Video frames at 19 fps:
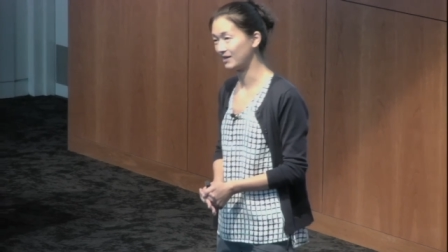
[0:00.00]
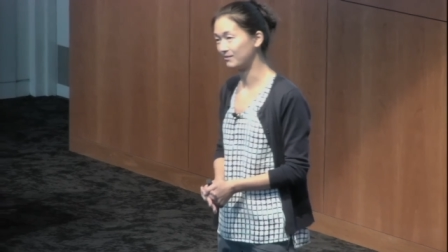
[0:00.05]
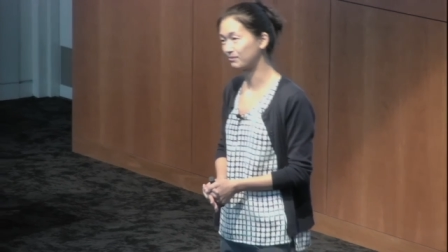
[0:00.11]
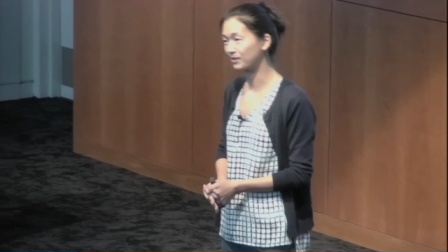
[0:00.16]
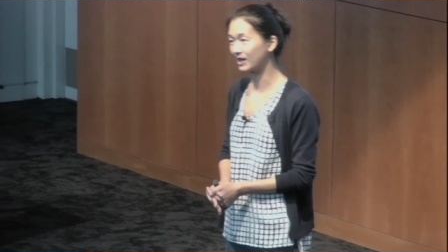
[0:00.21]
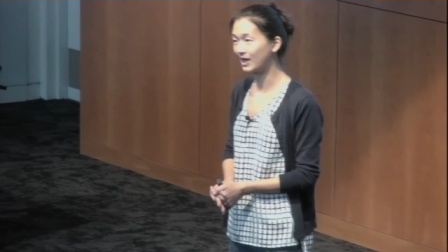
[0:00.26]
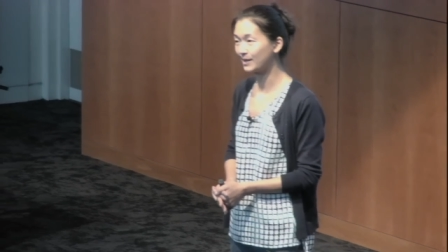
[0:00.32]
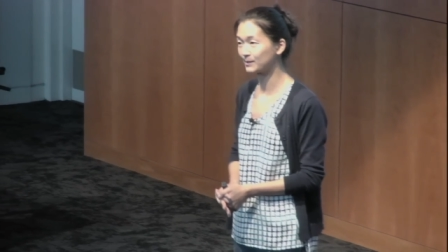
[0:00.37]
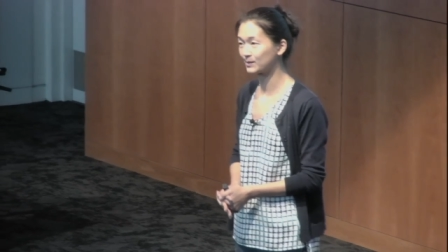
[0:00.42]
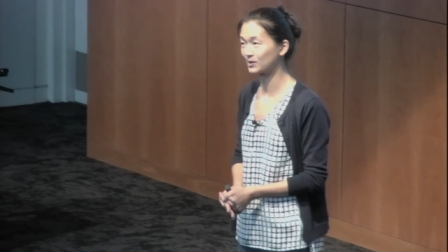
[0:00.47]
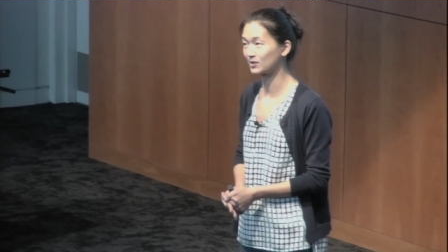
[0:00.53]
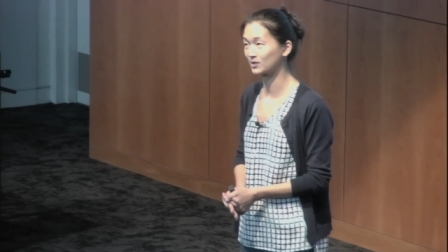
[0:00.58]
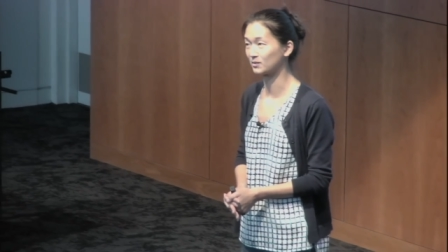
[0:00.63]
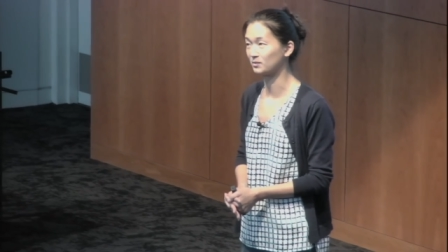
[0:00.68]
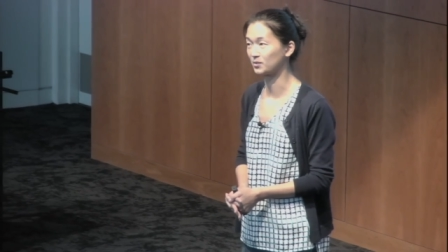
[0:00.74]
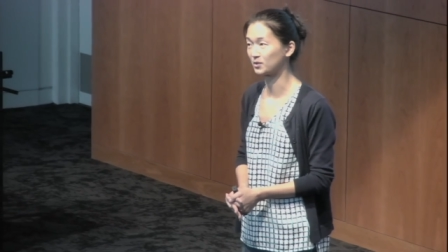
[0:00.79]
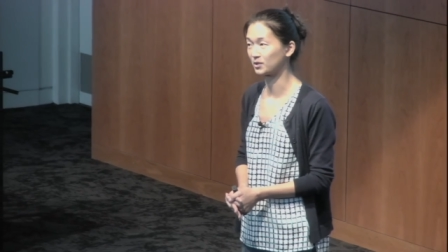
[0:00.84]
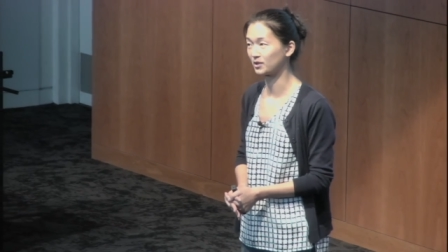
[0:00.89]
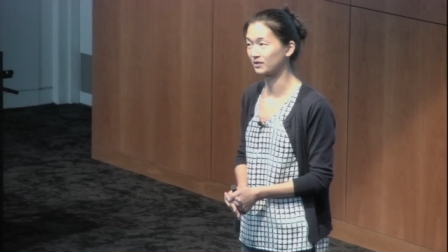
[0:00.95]
and perhaps this
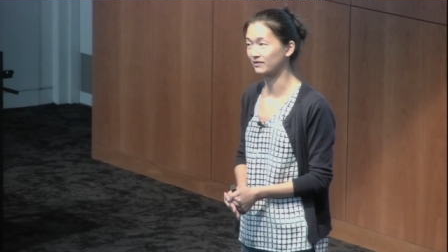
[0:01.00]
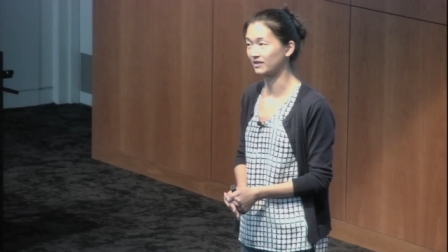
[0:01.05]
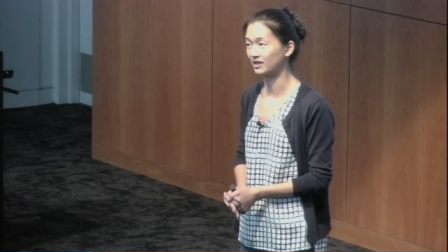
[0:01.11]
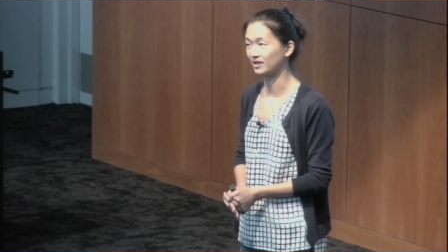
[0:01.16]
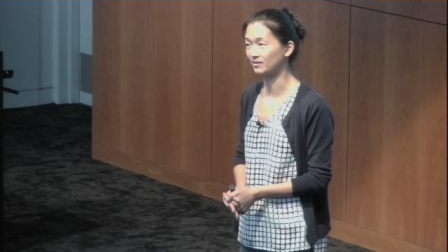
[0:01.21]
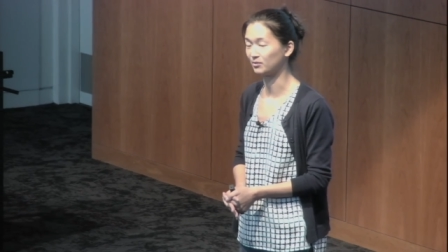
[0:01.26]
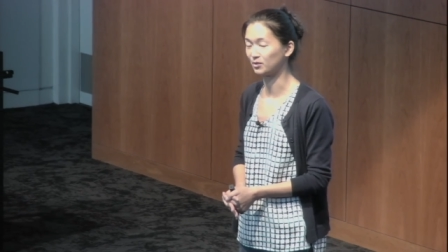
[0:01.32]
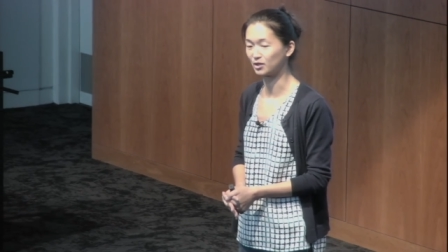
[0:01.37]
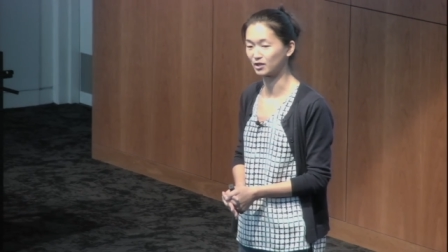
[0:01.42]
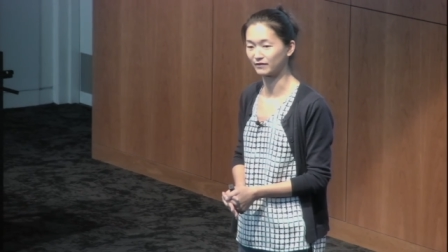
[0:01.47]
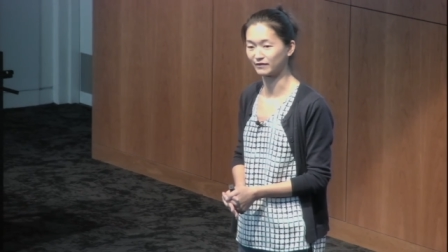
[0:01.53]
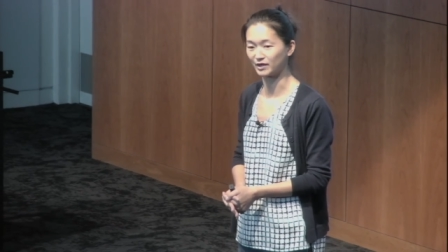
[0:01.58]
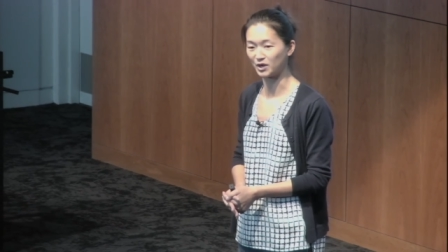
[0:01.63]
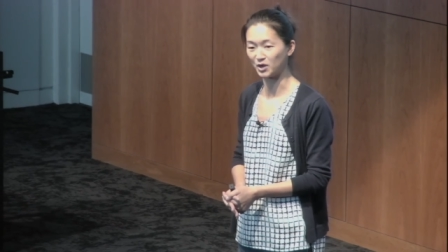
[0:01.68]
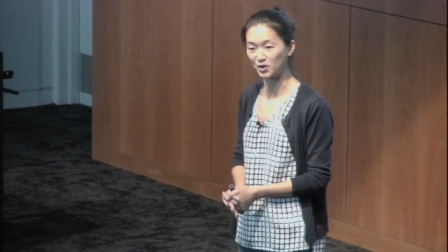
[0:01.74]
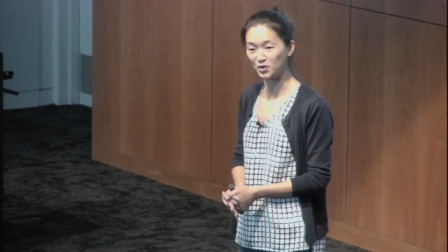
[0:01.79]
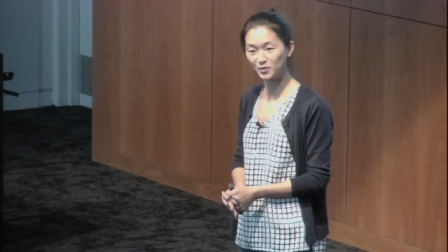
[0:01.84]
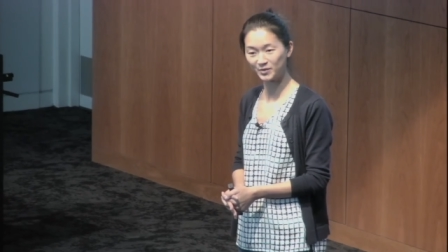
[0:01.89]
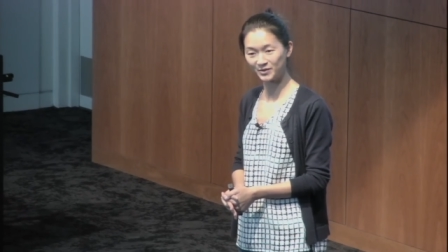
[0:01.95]
is more of a more of a
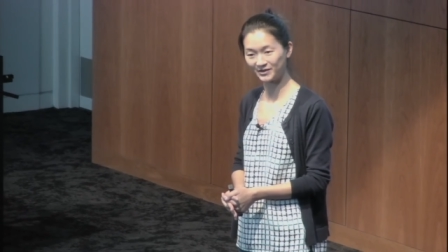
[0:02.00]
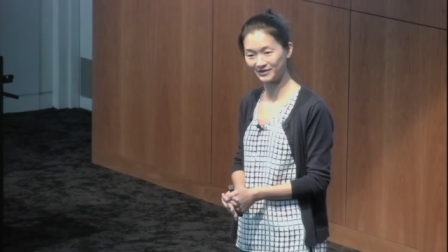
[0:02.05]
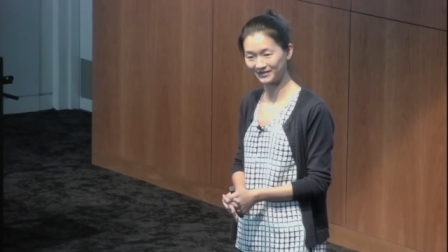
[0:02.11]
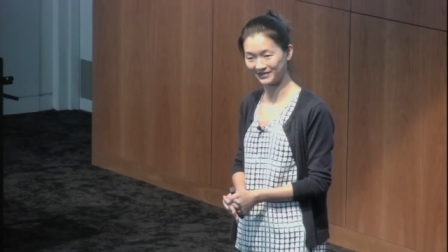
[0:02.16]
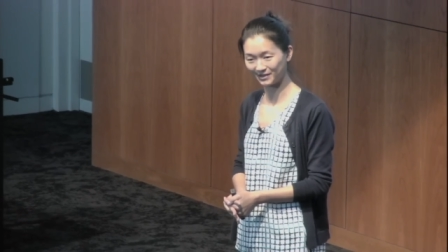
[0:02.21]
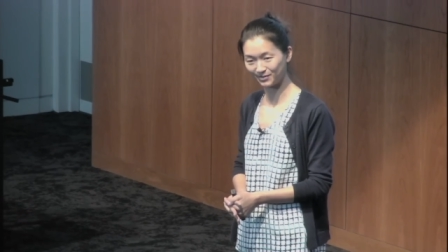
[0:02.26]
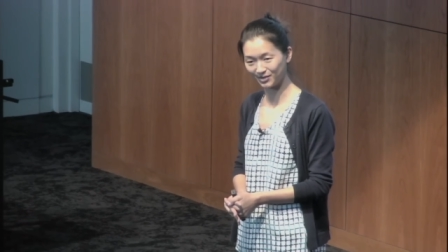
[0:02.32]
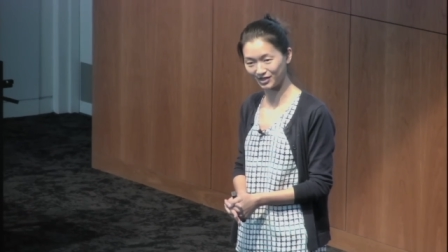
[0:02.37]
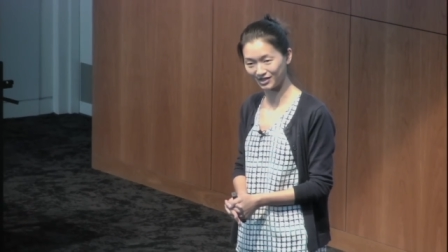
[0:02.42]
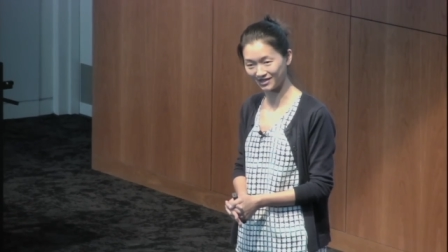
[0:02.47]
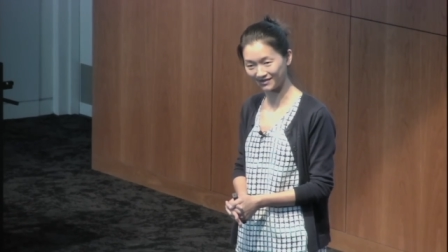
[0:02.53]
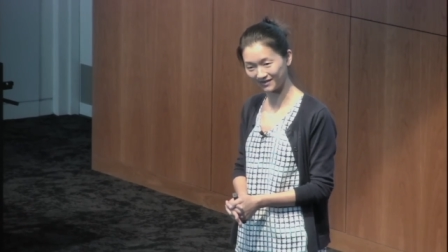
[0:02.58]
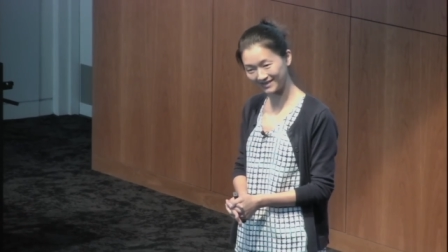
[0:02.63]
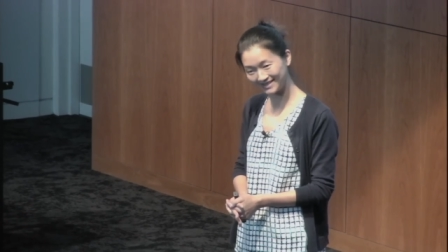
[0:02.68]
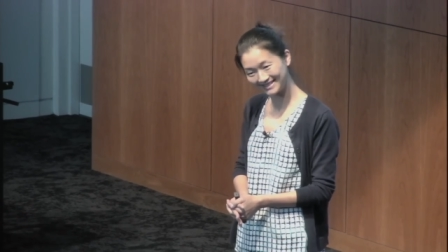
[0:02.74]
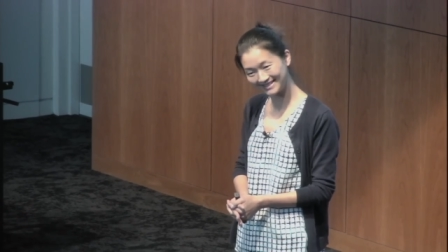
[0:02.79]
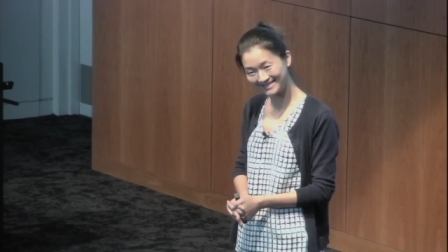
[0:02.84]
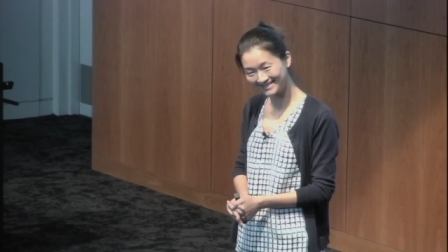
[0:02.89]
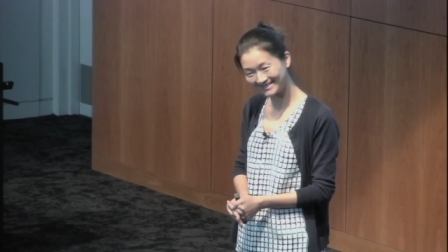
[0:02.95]
hope than a piece of
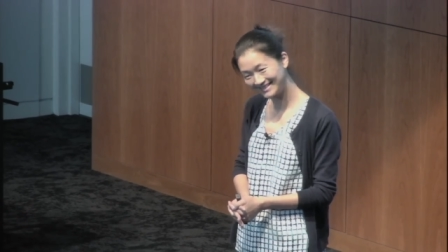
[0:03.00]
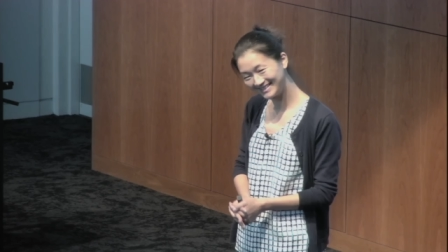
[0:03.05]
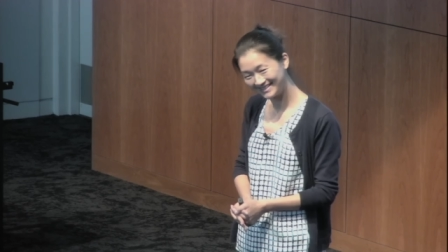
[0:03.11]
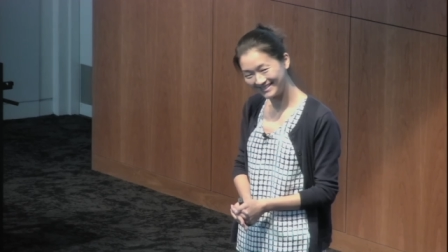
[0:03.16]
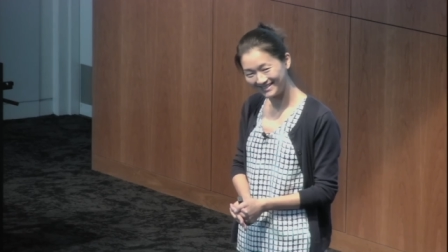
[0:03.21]
evidence,